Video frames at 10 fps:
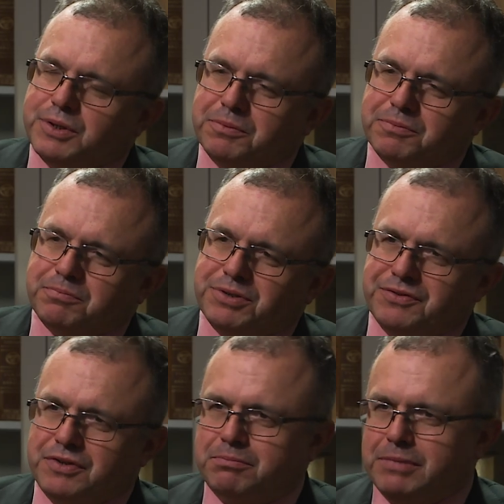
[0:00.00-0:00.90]
we
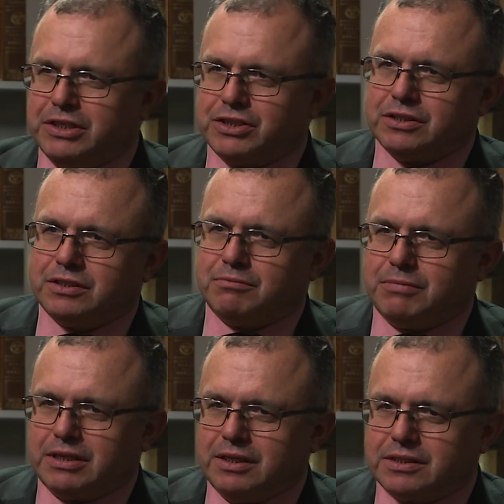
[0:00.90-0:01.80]
briefly mentioned
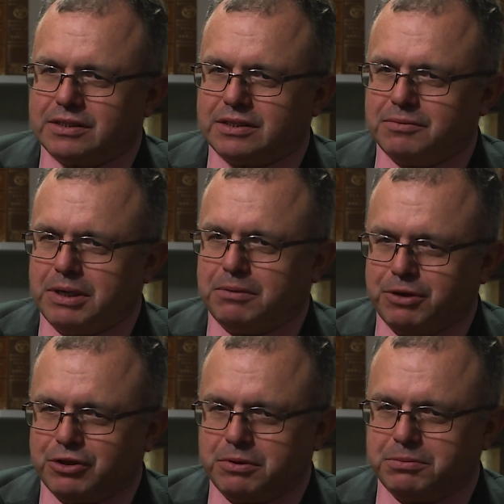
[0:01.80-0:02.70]
them, but let's
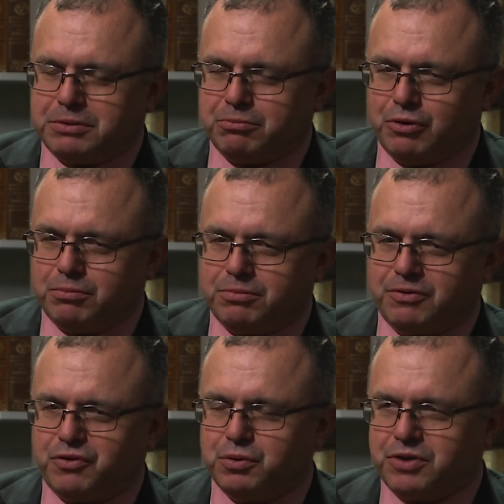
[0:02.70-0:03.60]
develop on them a bit more.
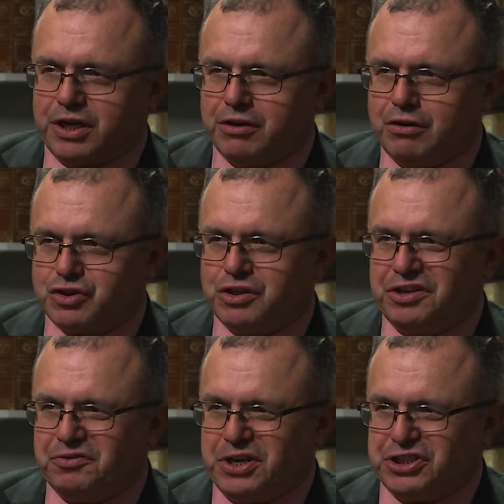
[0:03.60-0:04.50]
two technological
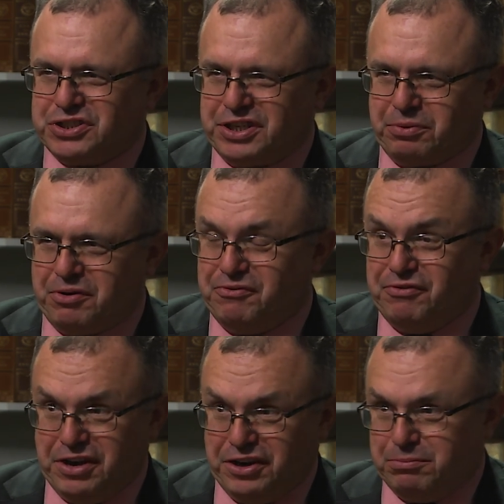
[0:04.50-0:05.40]
innovations that were
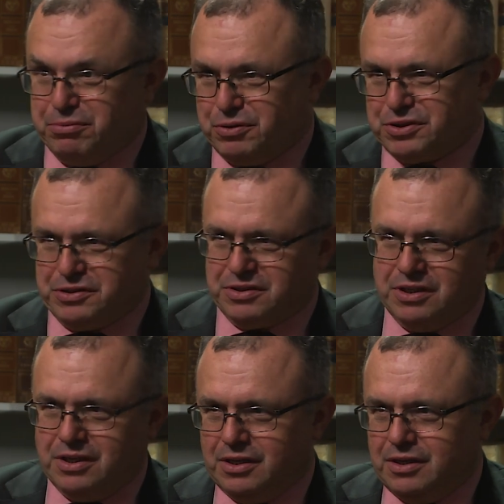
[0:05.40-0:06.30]
fairly important.
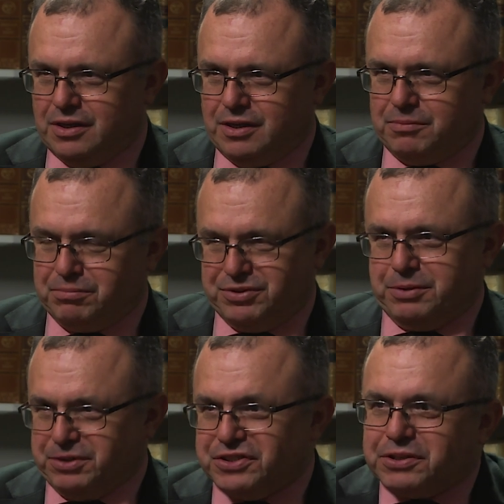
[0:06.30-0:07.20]
Uh, pr
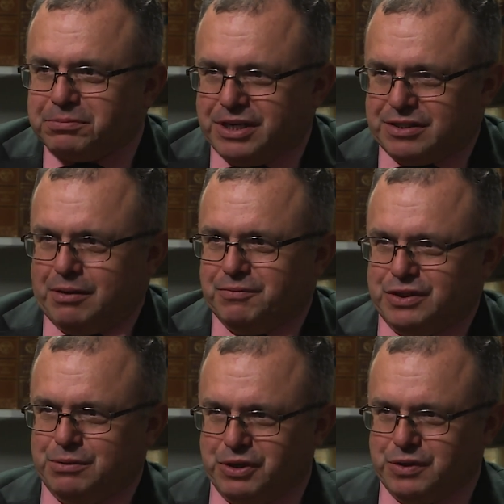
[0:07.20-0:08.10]
the printing press,
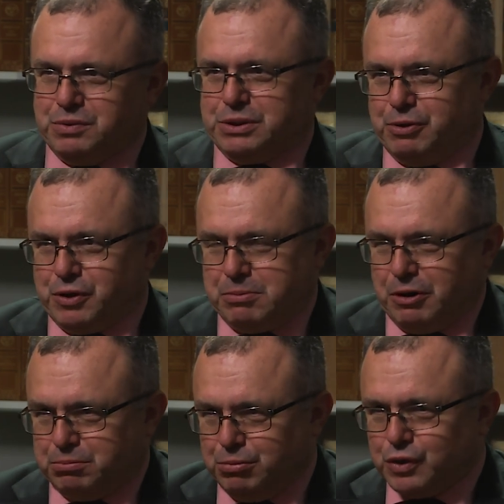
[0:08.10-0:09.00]
obviously, because we yes. spoke
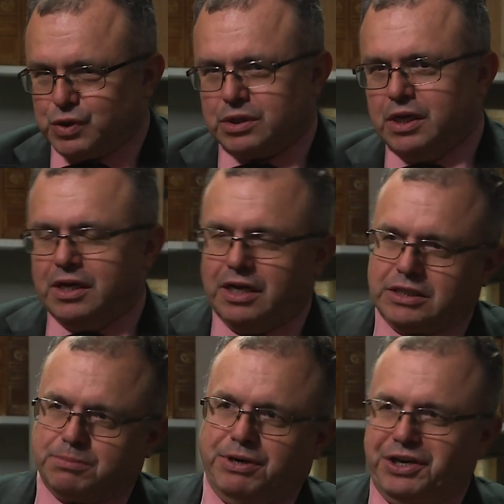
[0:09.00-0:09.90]
about books
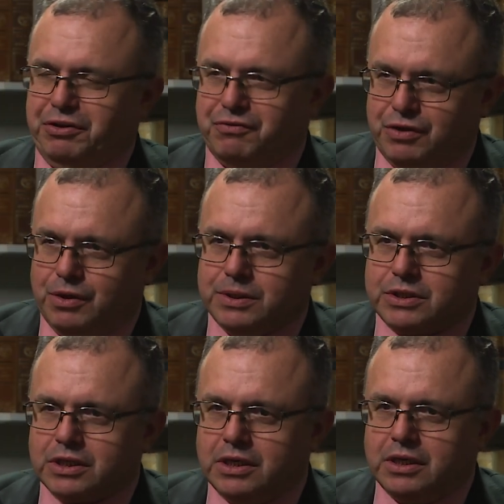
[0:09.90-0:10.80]
and spreading of
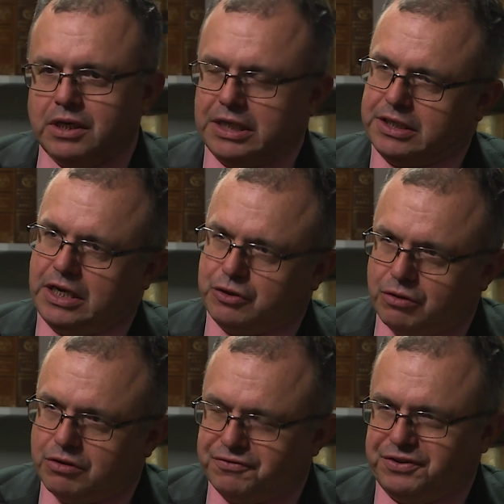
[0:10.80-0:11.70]
knowledge, and
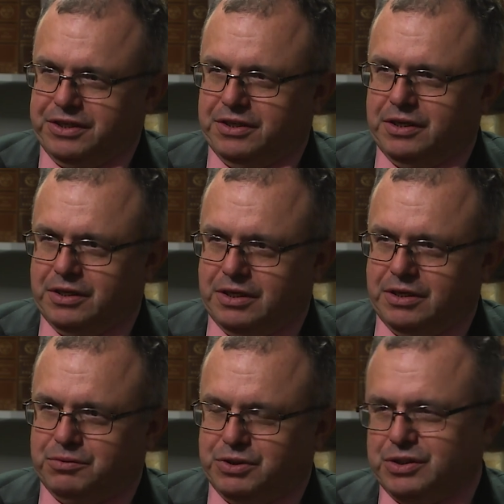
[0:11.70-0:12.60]
cartography,
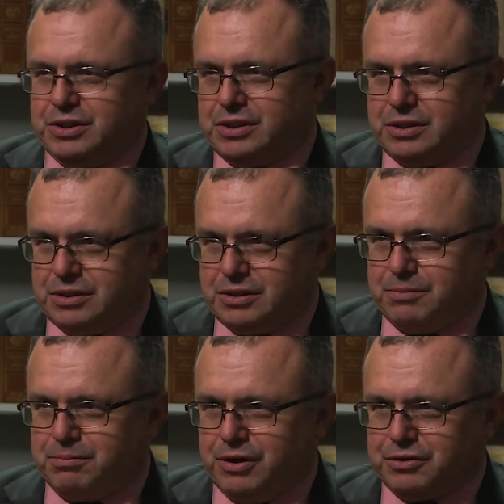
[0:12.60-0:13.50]
uh, which is
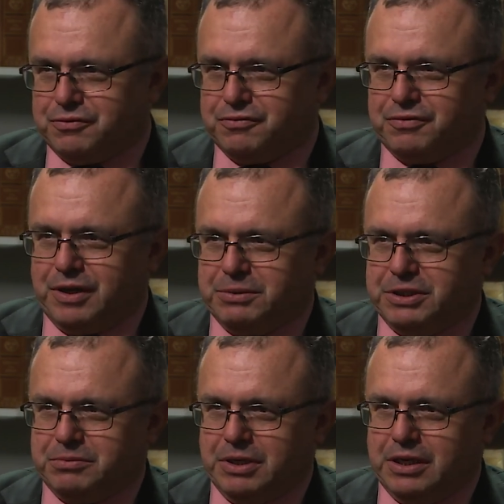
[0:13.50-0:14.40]
a part of, yeah.
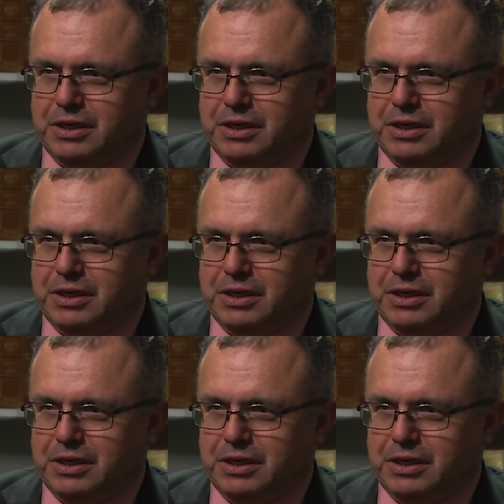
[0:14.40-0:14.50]
I mean,